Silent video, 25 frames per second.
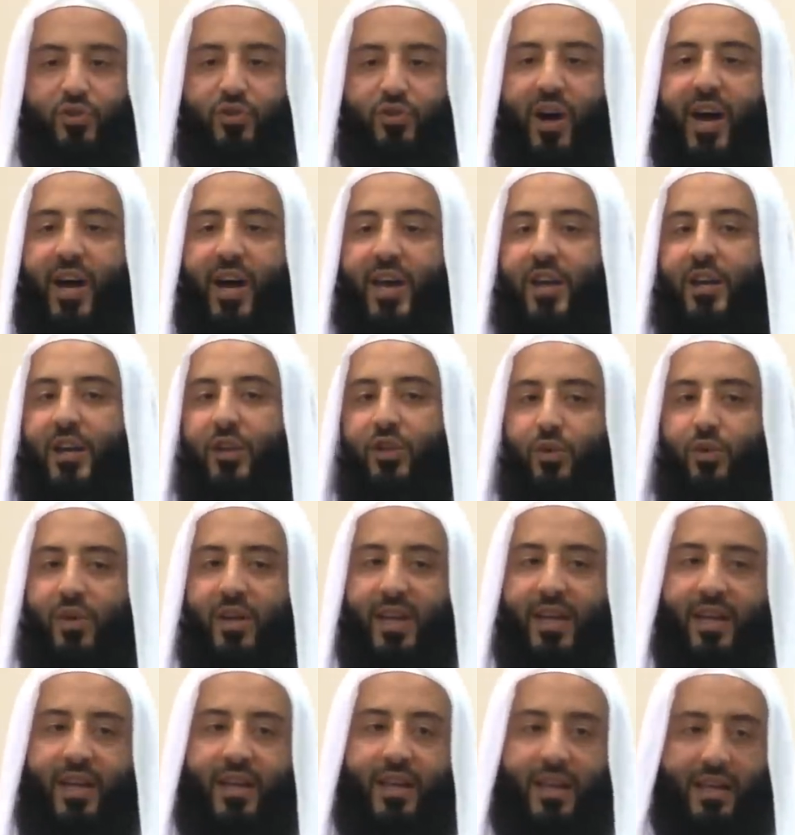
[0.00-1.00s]
trying
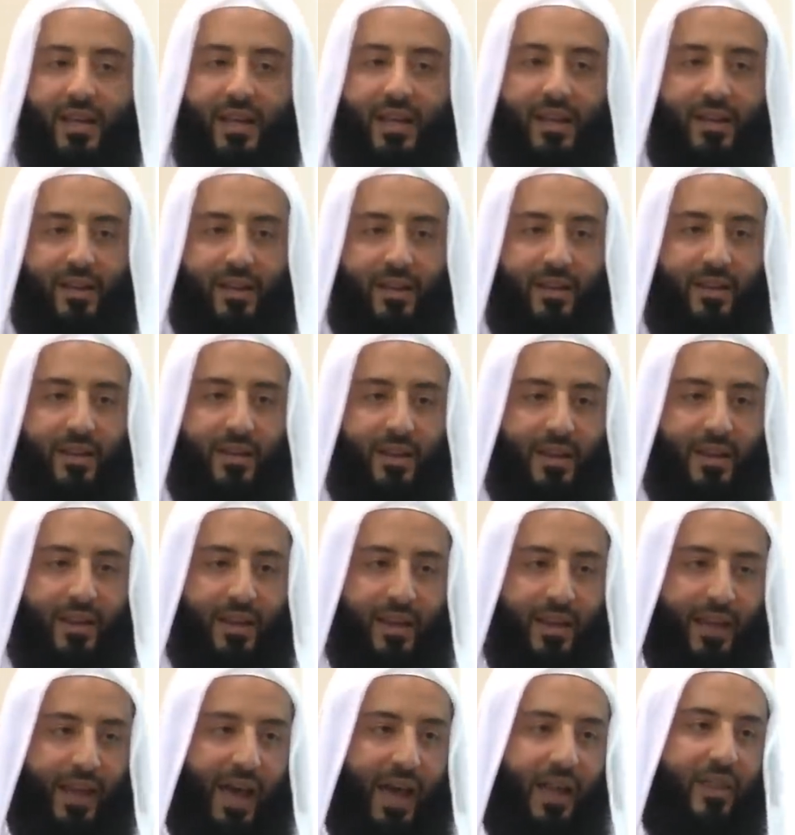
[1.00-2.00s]
to
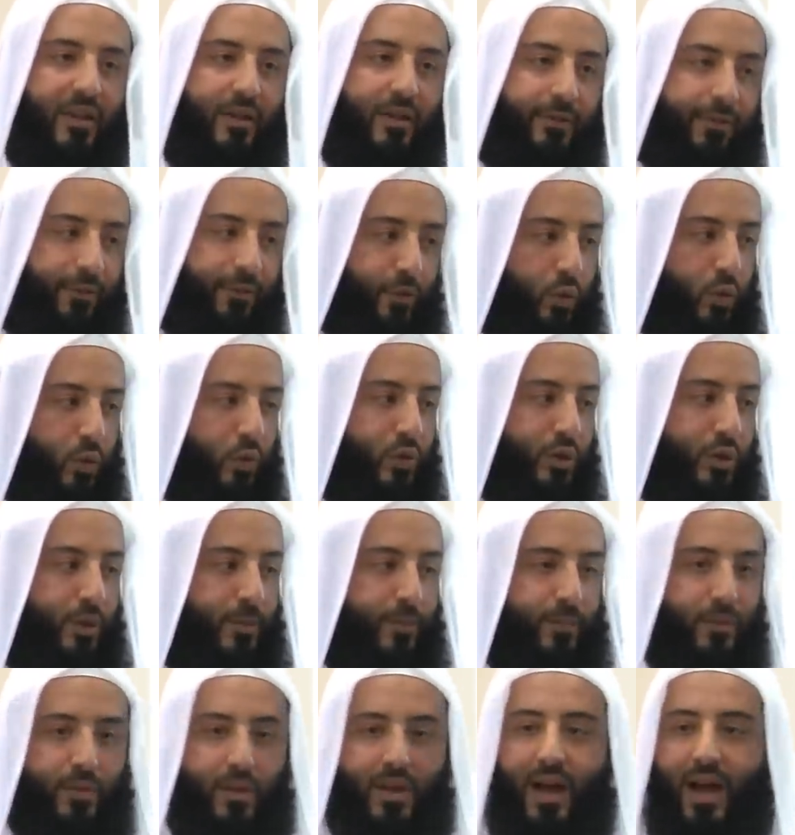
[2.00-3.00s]
gather food,
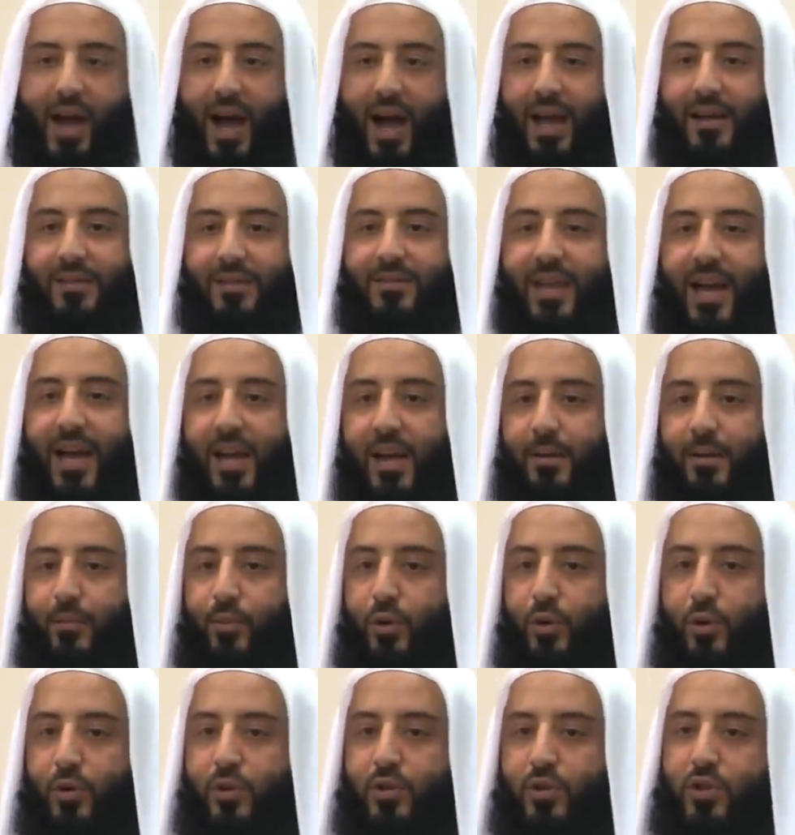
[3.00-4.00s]
hunt
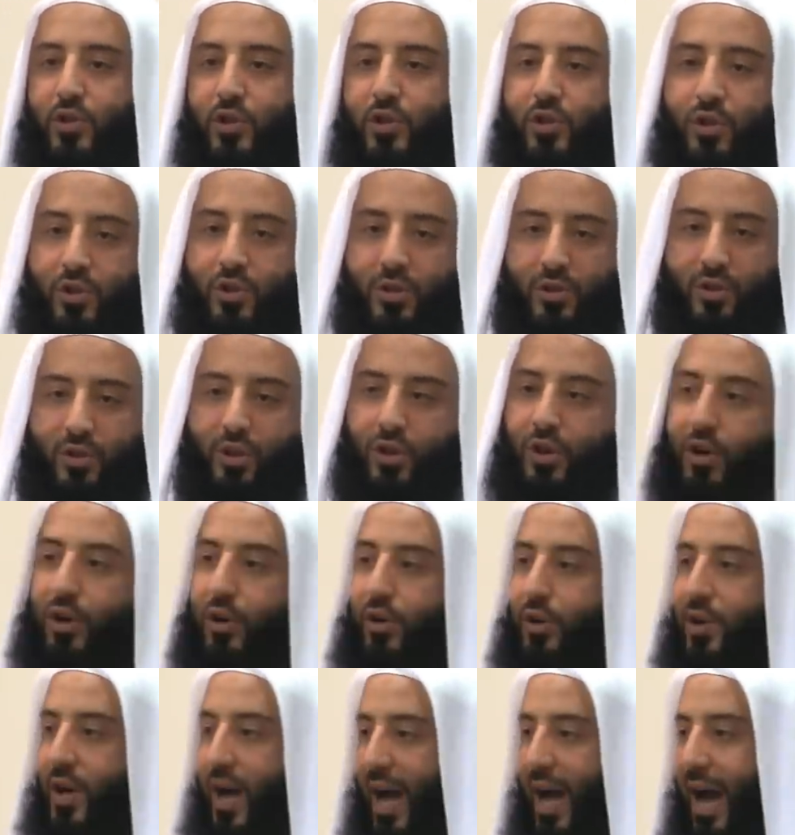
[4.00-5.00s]
animals, you
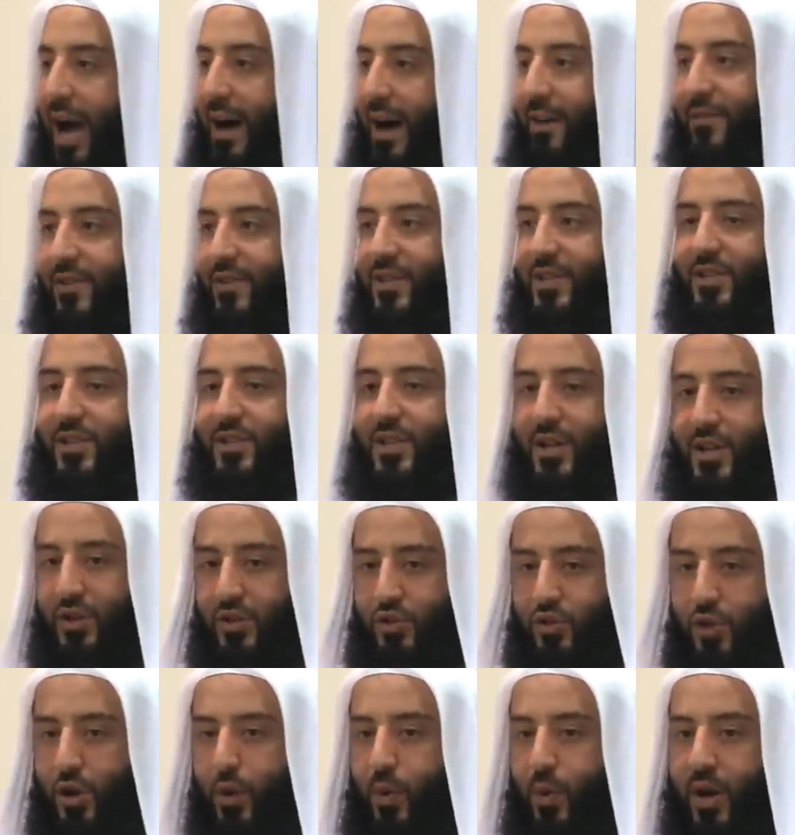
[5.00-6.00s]
know, harvest and
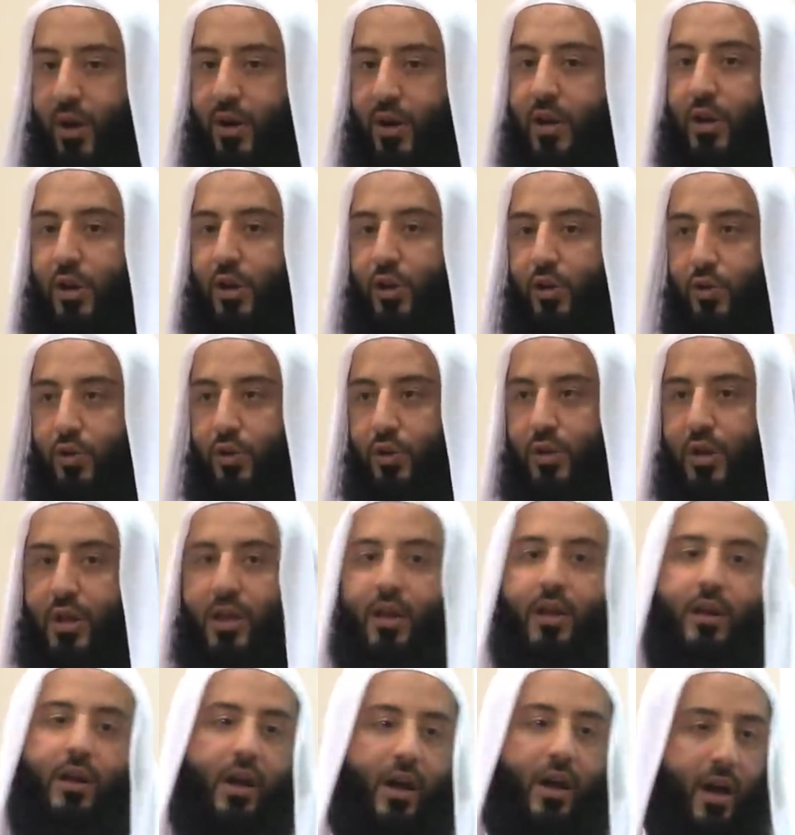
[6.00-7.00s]
so
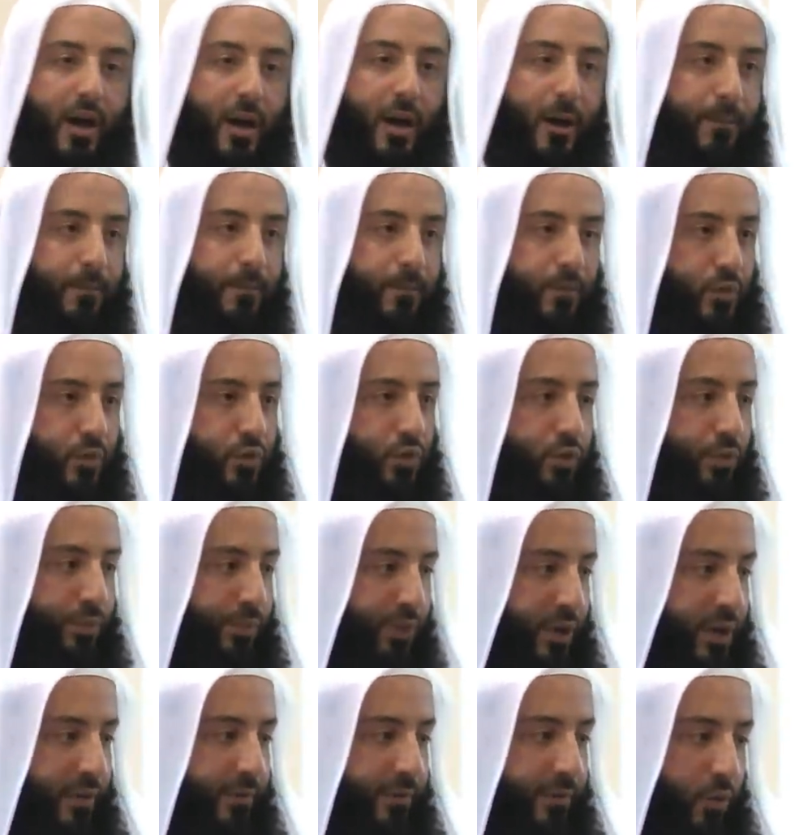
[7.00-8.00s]
on, to
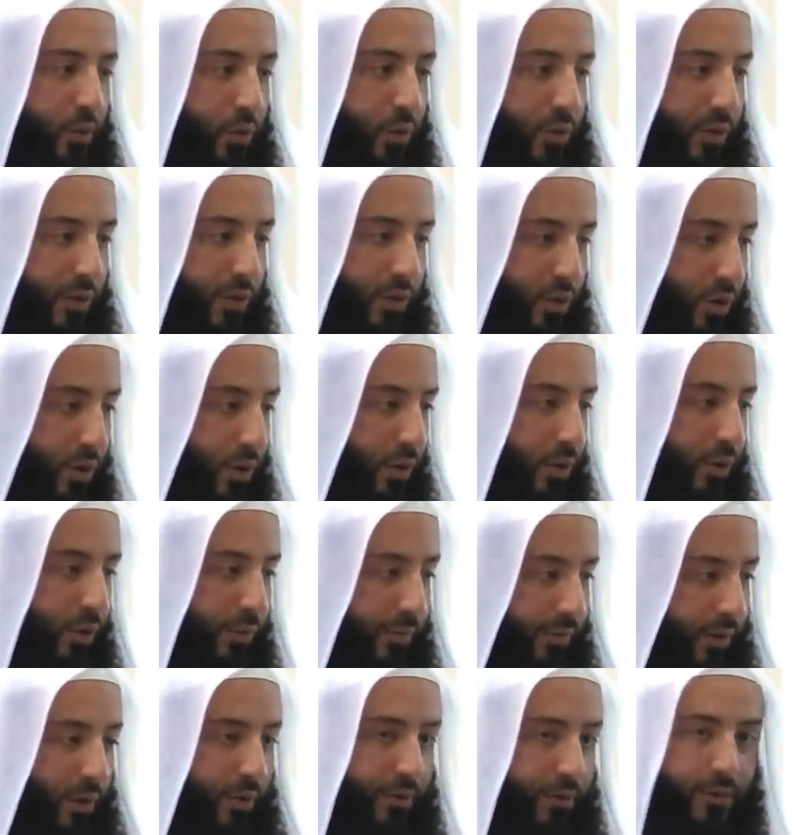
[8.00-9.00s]
bring food, you know,
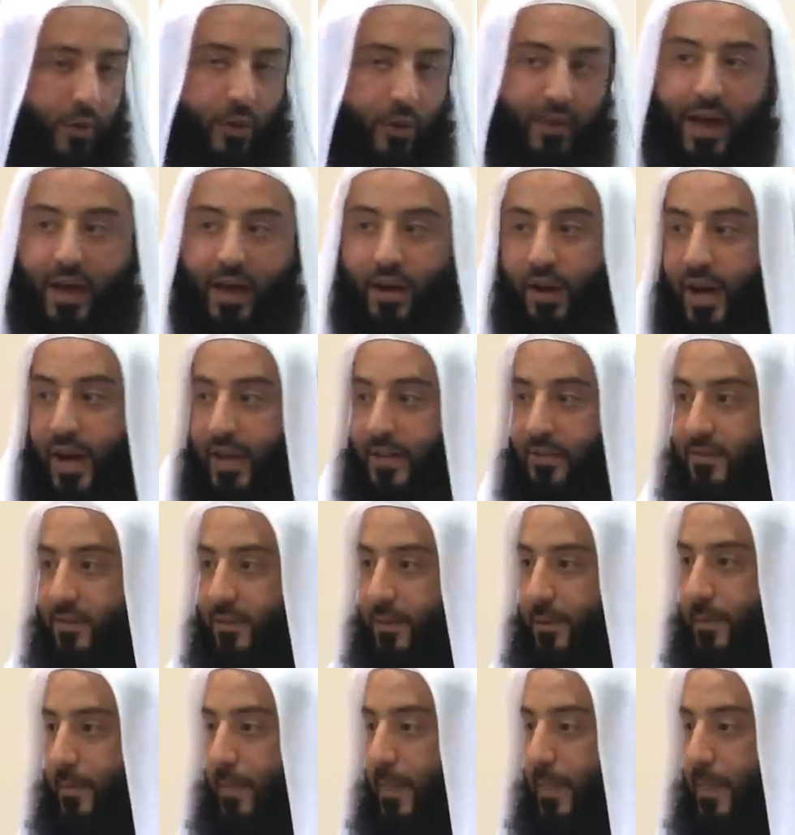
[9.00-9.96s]
for that night.